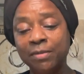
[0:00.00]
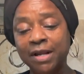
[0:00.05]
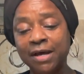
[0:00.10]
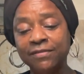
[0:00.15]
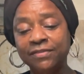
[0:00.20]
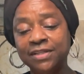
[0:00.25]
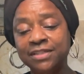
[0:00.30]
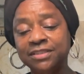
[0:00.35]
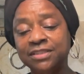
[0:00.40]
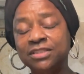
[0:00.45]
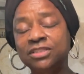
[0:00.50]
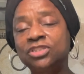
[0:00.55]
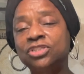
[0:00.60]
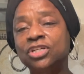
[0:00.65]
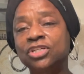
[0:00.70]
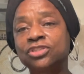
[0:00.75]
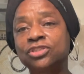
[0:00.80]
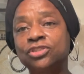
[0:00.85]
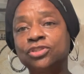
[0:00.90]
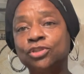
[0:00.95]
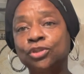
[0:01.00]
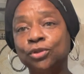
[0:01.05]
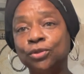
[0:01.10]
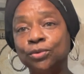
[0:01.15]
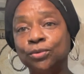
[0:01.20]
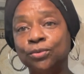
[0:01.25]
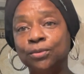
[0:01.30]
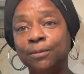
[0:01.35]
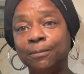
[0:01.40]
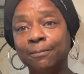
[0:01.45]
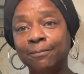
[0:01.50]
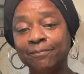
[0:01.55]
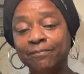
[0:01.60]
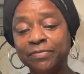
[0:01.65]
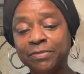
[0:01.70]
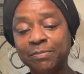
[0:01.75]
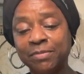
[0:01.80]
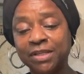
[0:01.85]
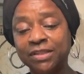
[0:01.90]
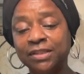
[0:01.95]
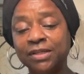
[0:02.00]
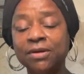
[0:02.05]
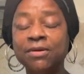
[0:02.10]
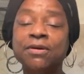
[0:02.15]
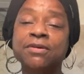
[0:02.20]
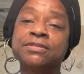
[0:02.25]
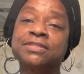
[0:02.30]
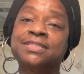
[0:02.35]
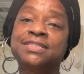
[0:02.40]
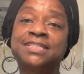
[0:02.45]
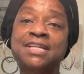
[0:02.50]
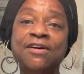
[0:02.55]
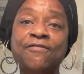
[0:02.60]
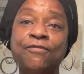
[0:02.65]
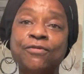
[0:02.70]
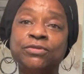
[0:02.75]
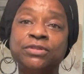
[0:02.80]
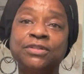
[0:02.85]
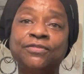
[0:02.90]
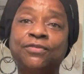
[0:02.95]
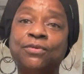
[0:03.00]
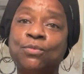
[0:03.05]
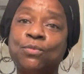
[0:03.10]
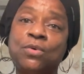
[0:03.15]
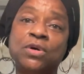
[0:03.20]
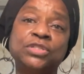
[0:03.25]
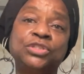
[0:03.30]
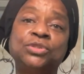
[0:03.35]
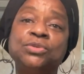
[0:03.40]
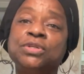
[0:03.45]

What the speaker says: Now this is just two, but there are several different ones.